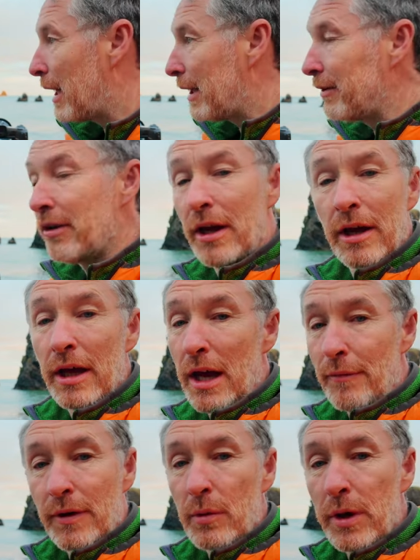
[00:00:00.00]
And
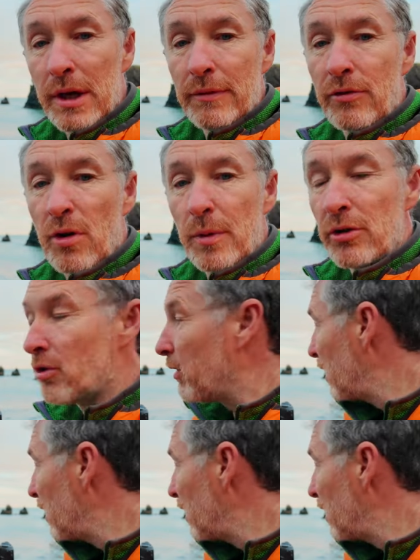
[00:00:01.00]
every wave that's coming through,